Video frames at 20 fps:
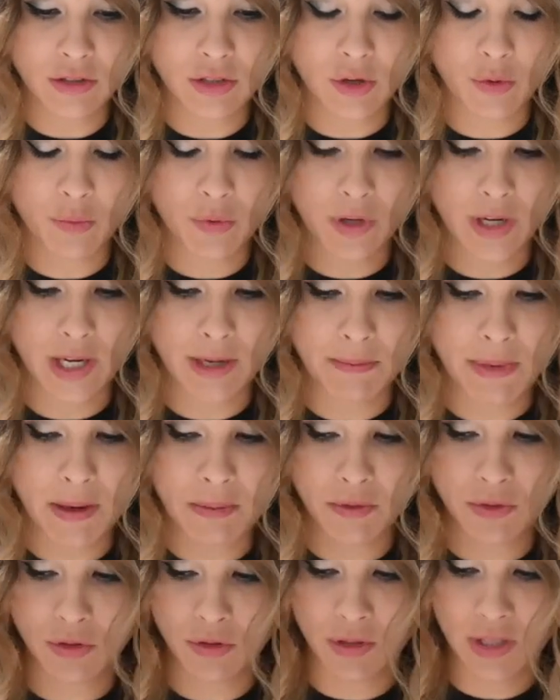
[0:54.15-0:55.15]
so we're gonna be
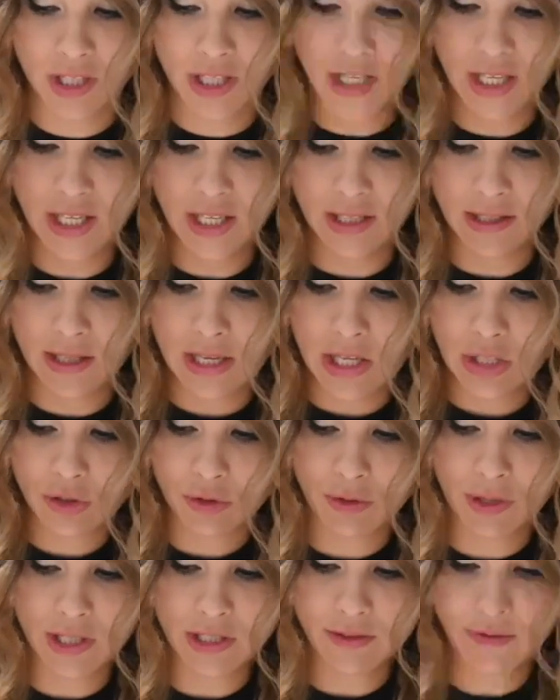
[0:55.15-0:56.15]
able to heat
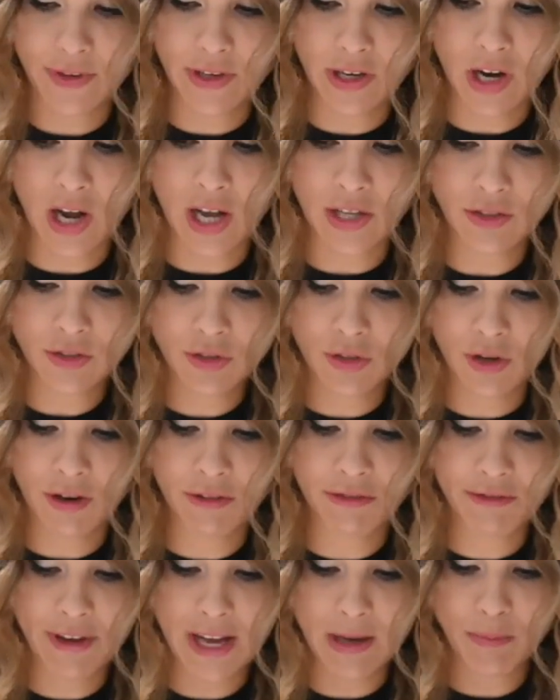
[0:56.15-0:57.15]
transfer onto
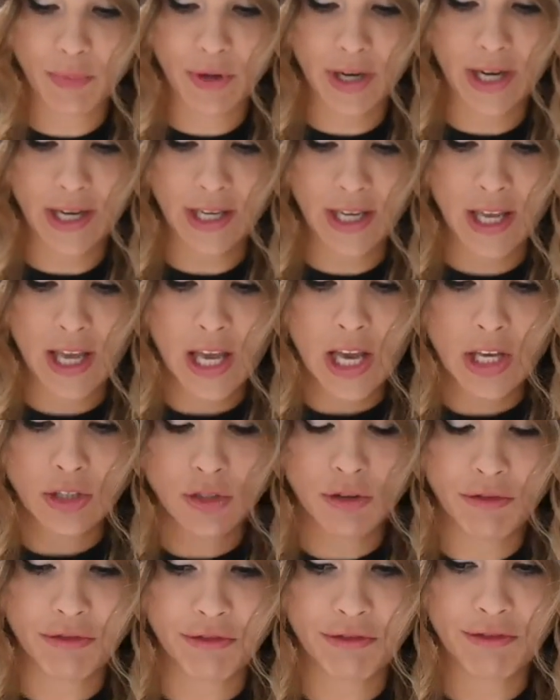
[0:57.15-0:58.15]
our fabric.
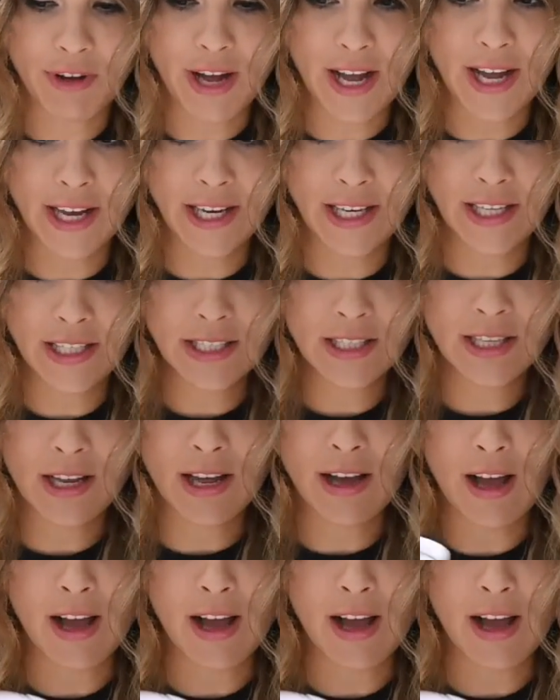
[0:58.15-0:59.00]
To find